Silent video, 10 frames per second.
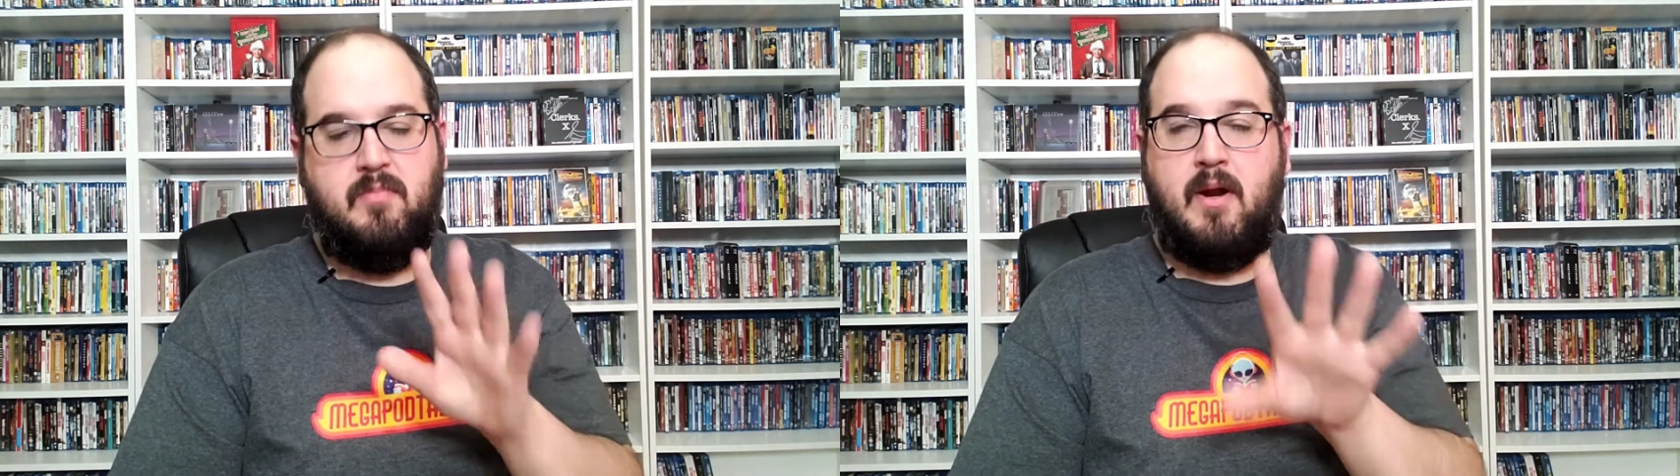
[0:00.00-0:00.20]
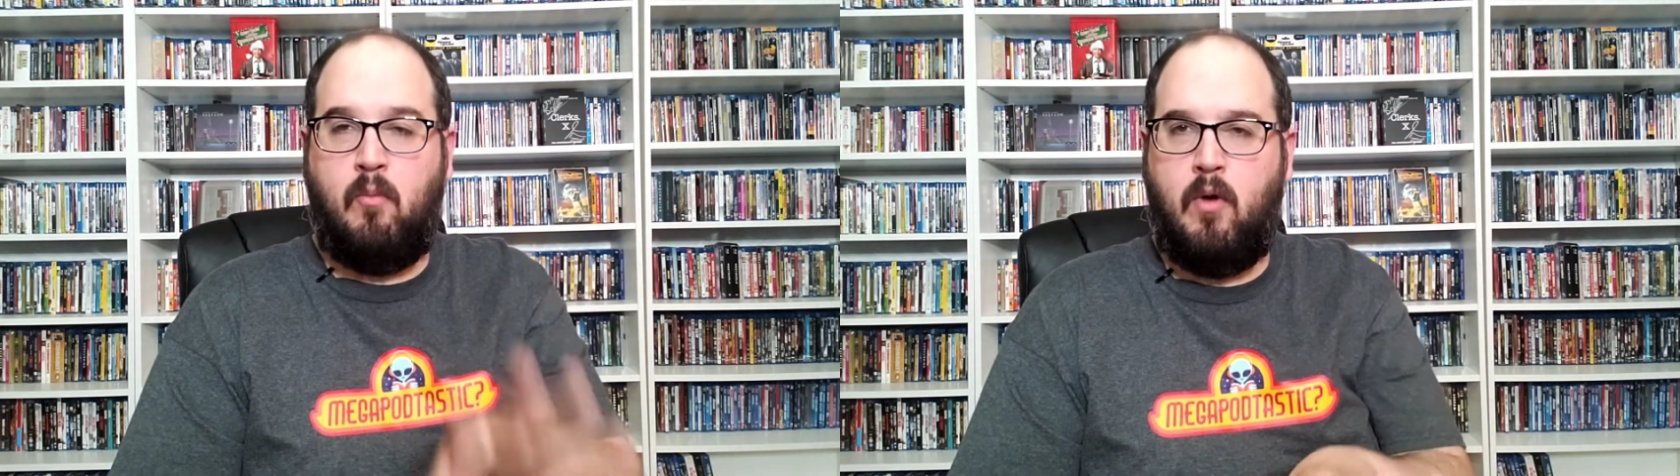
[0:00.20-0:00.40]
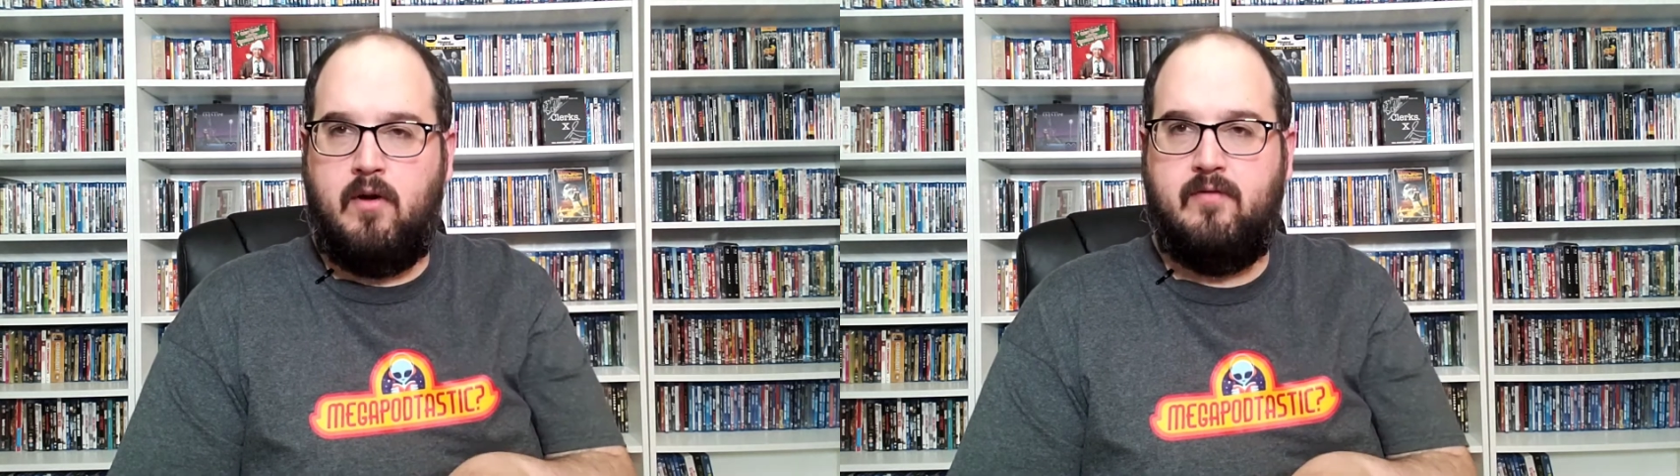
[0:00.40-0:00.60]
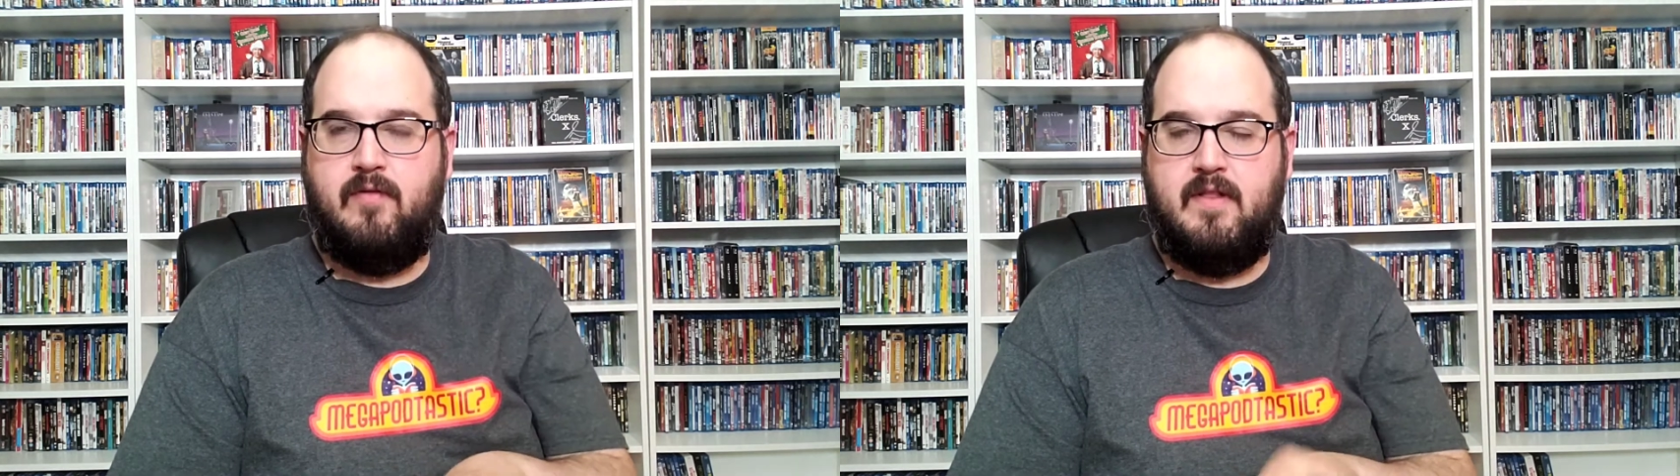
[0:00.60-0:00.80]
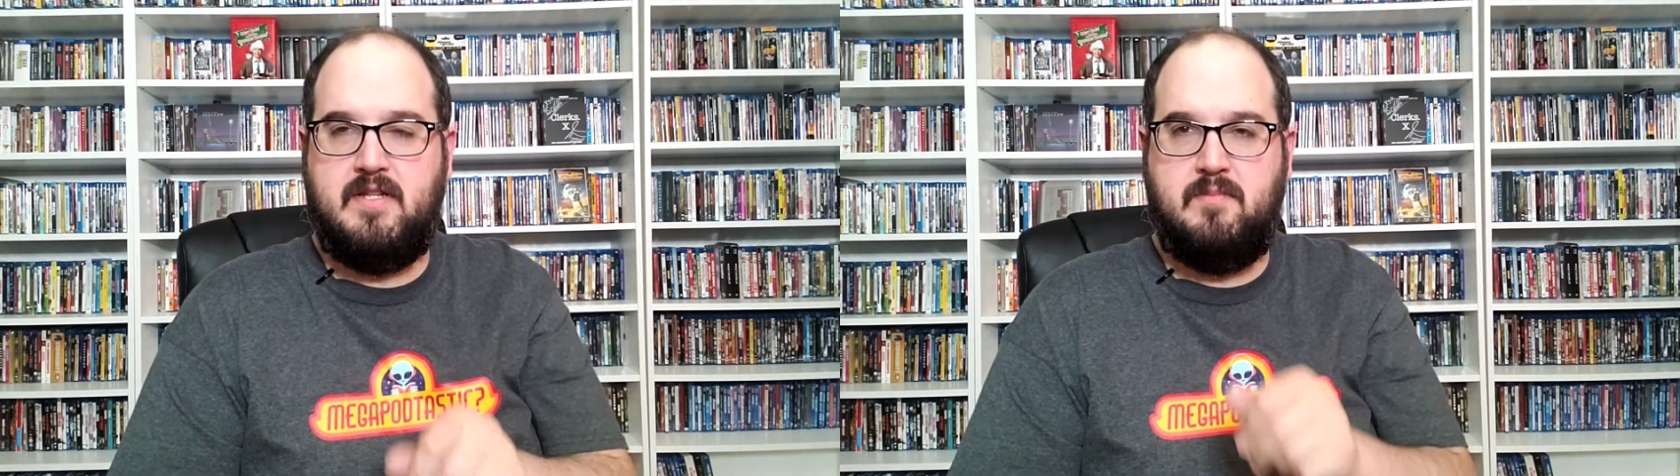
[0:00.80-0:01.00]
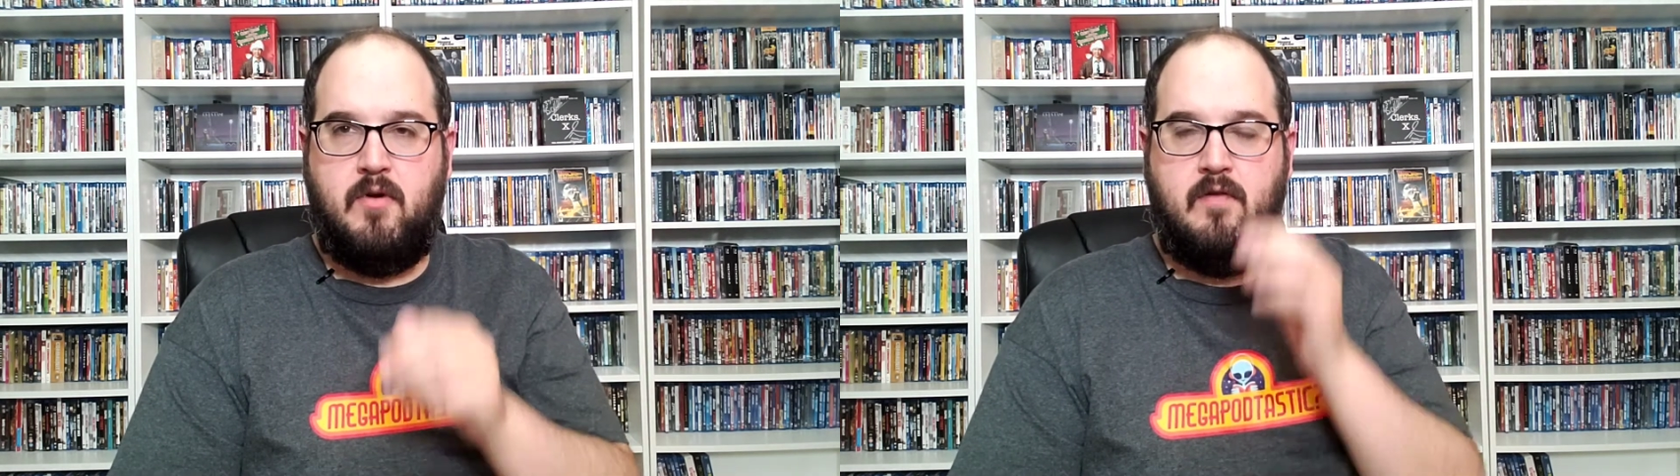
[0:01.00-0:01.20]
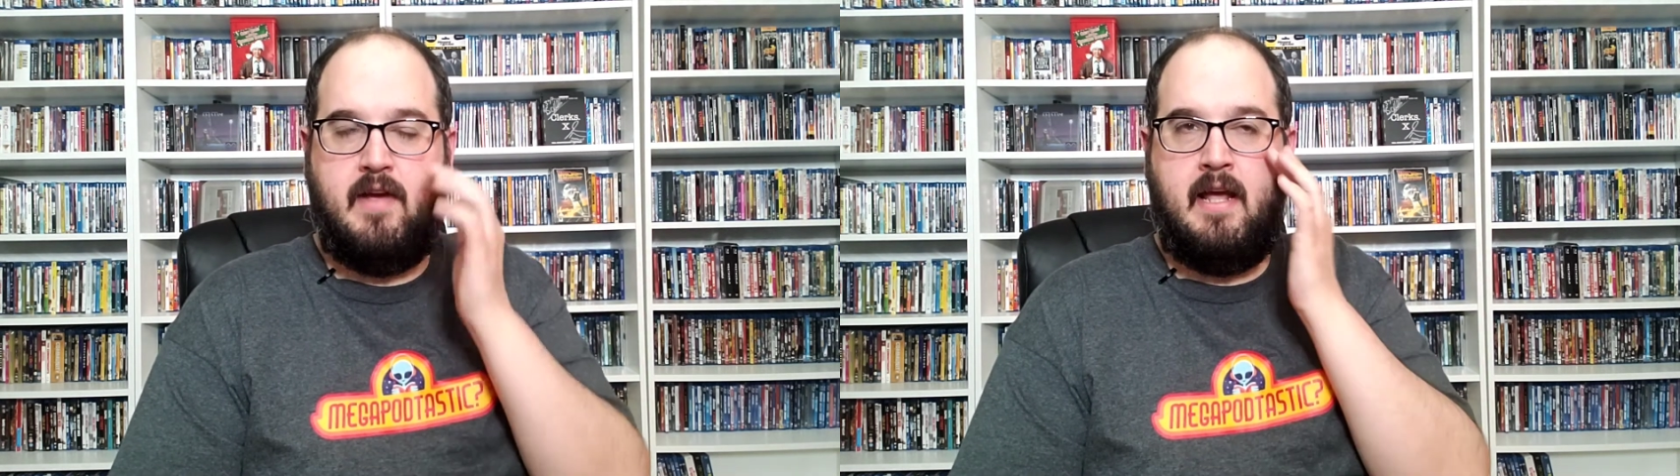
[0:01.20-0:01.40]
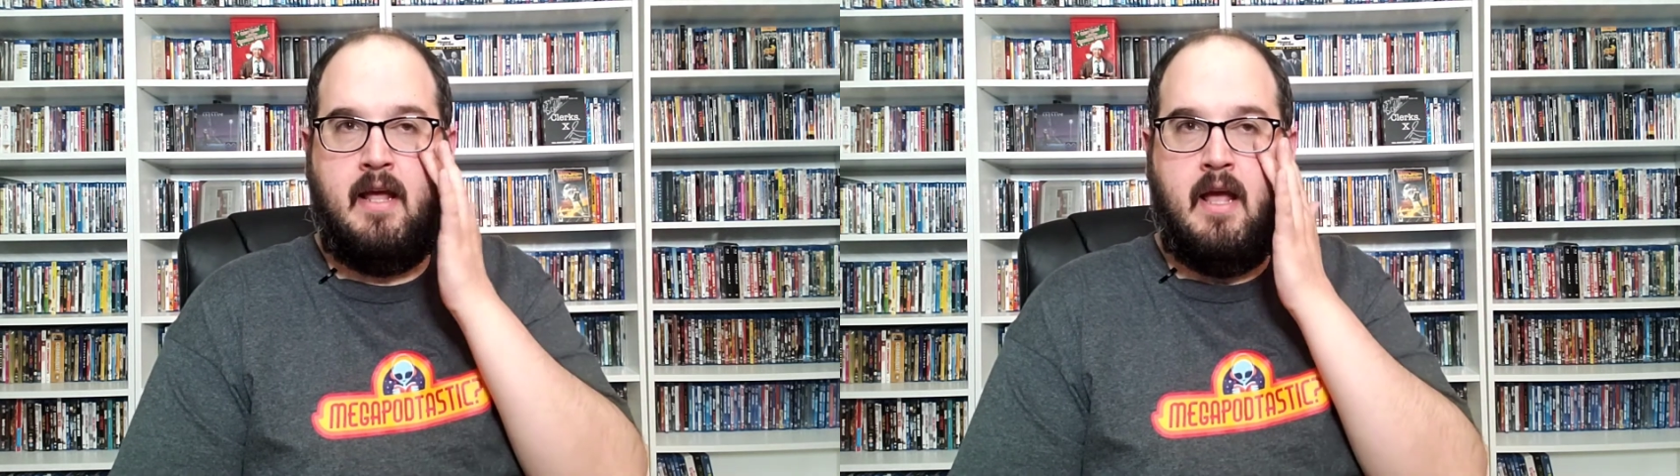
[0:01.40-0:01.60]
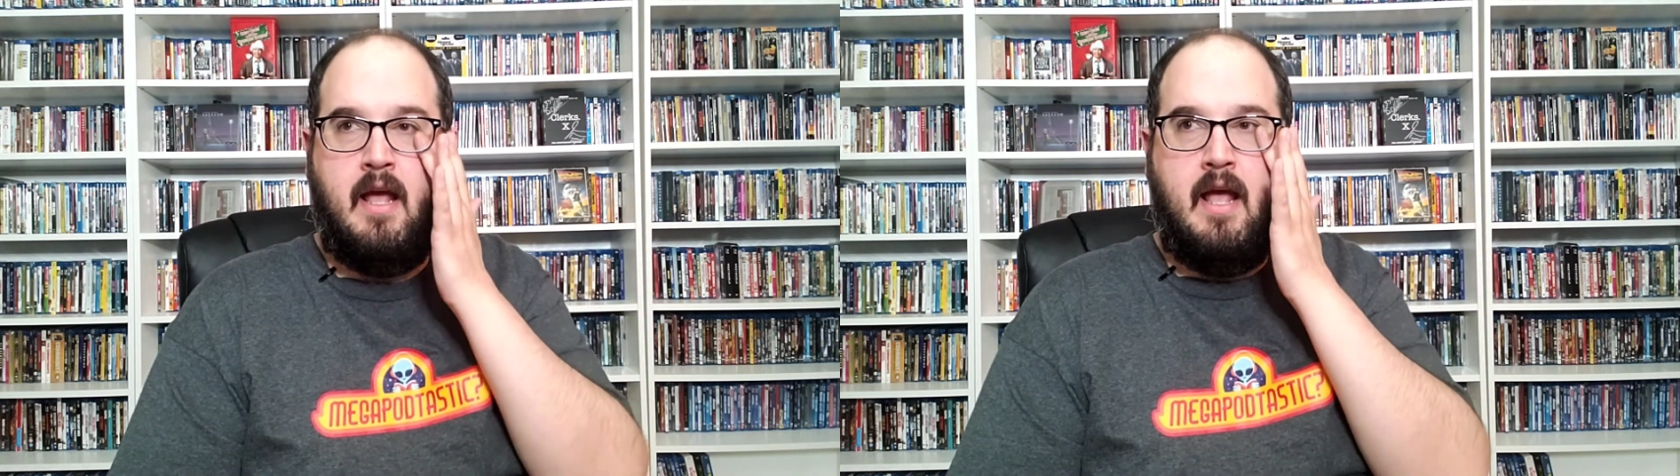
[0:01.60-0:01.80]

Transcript: But it worked for this movie,